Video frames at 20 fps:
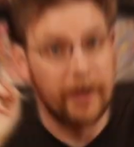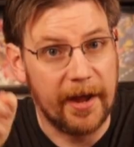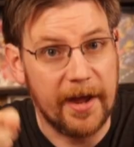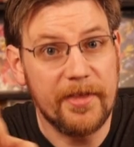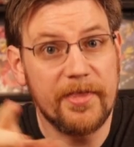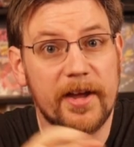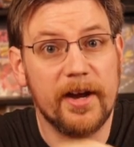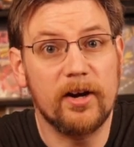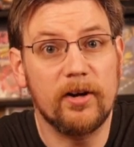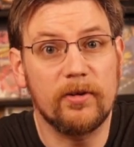
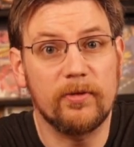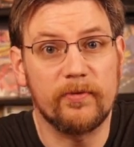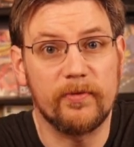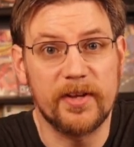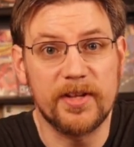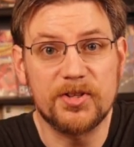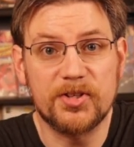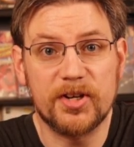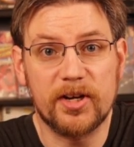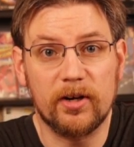Hey there,
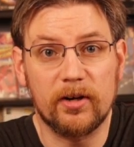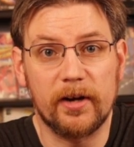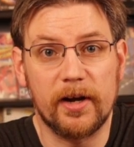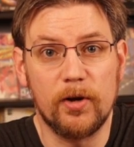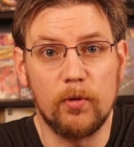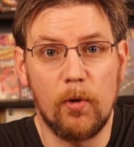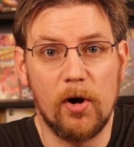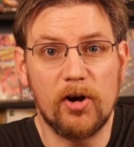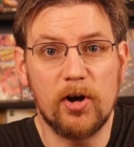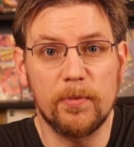Vince here,
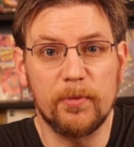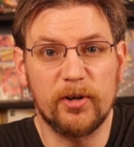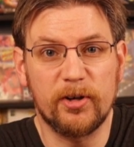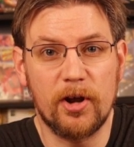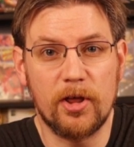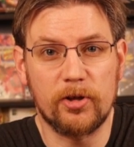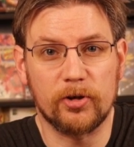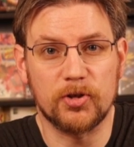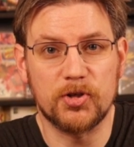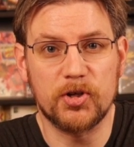and welcome to
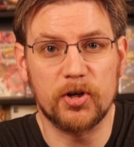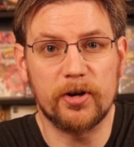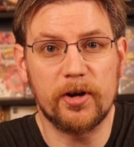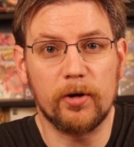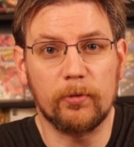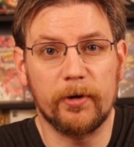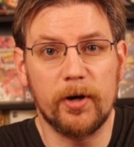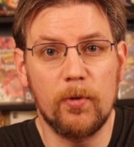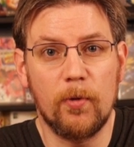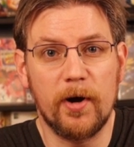another
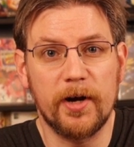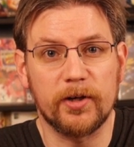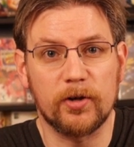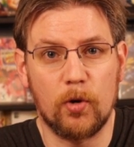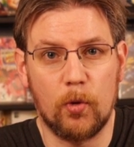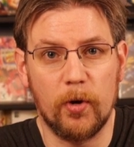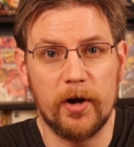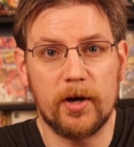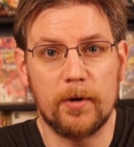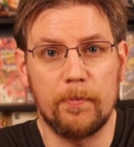Circuit Rewind
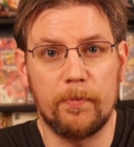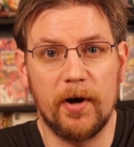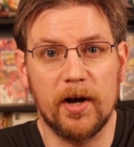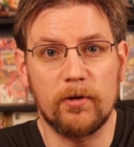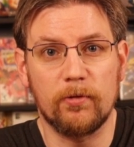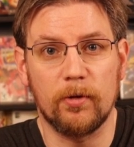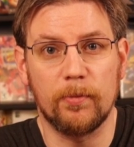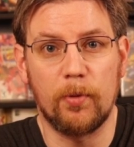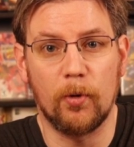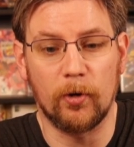Quick
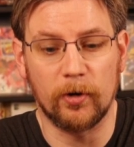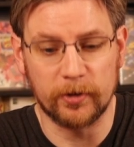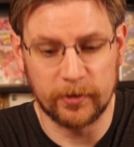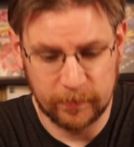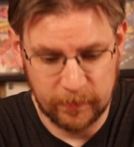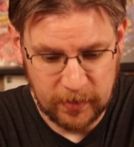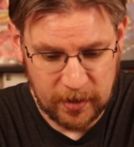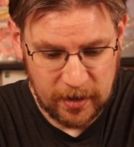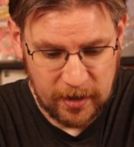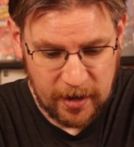Bug Report.
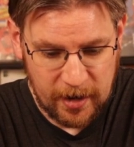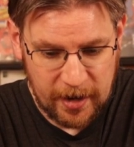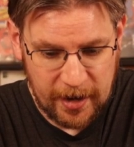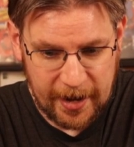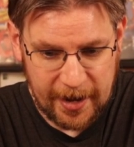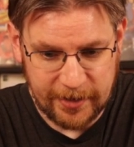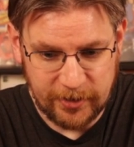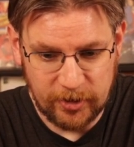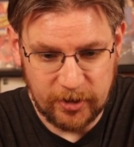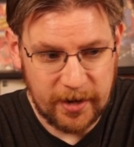
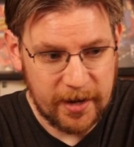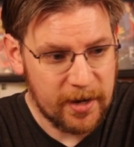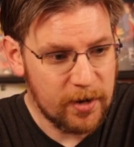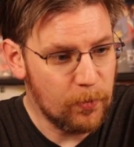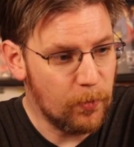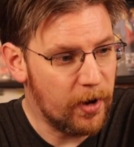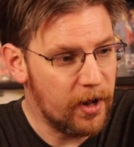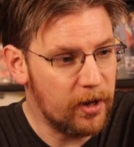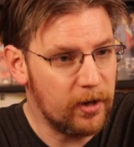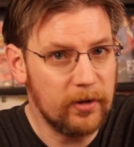And today,
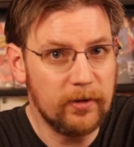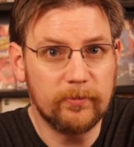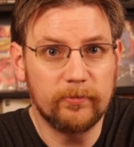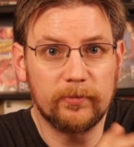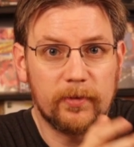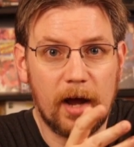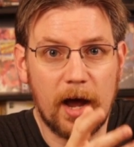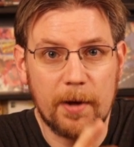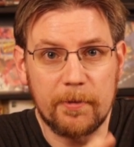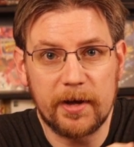well,
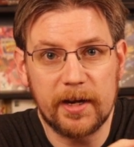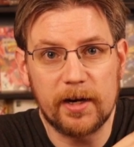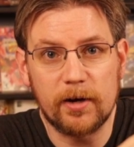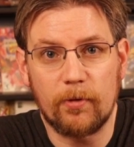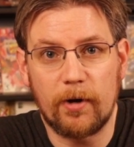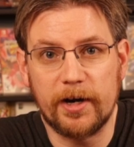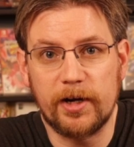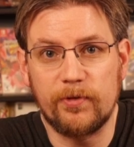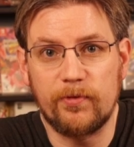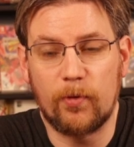I'm getting
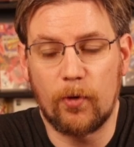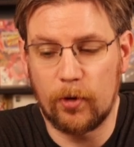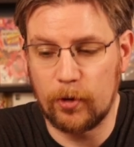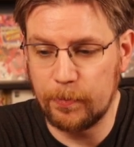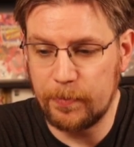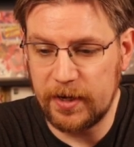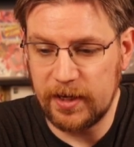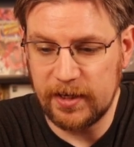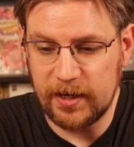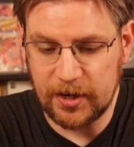ready for
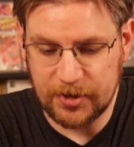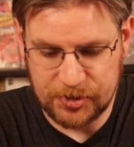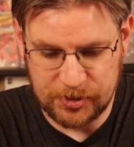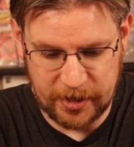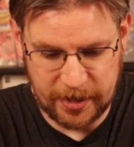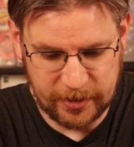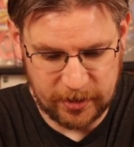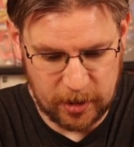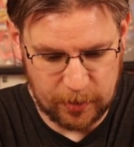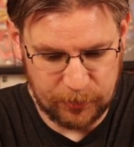PDX
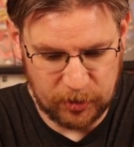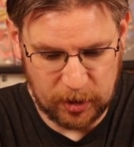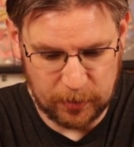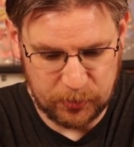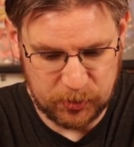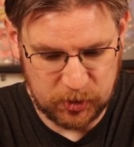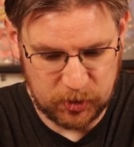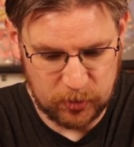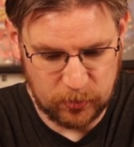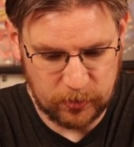LAN coming
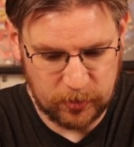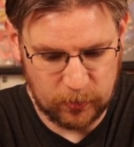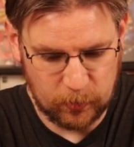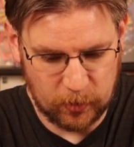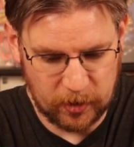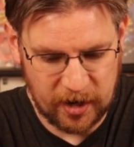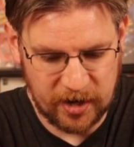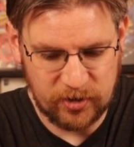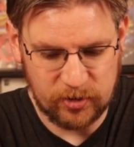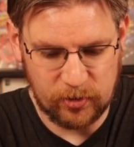up soon, and
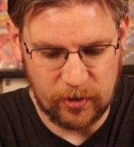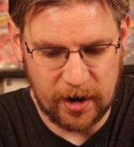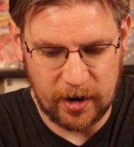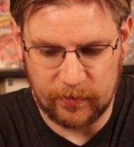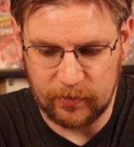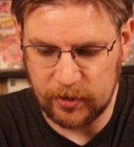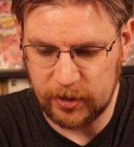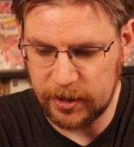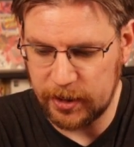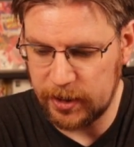what I do
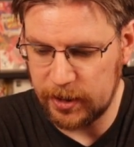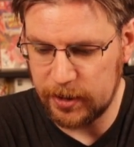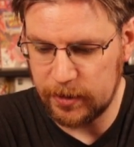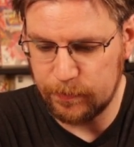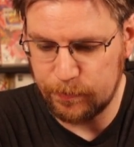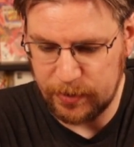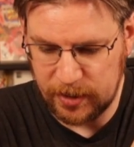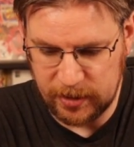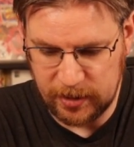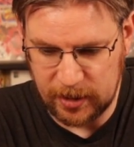
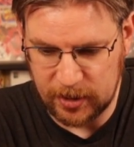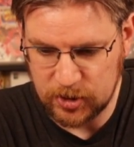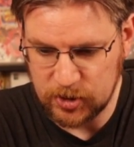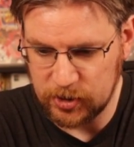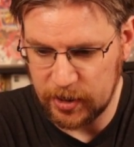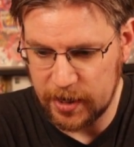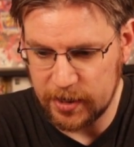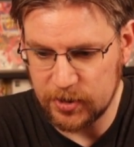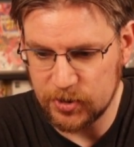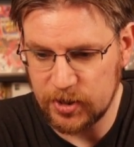every PDX
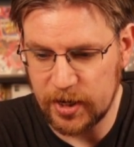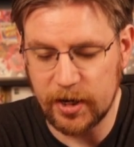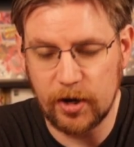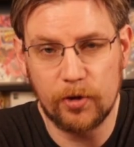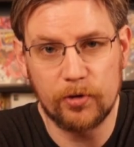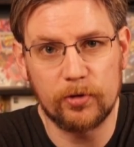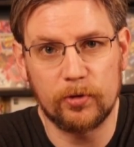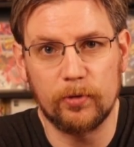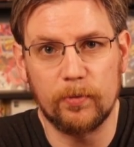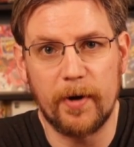LAN is I
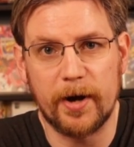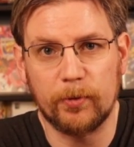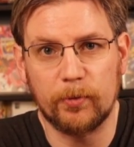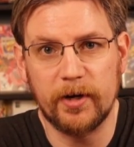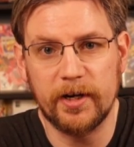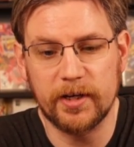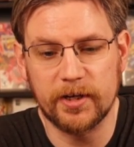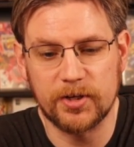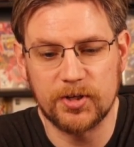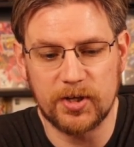go through my
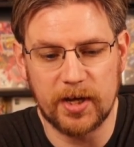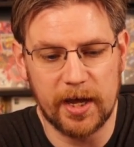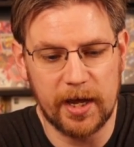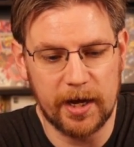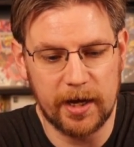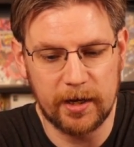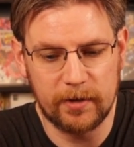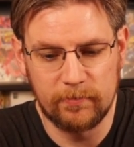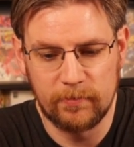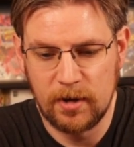rigs
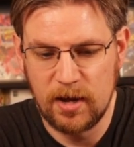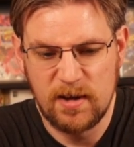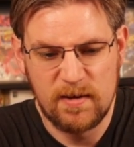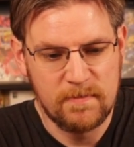and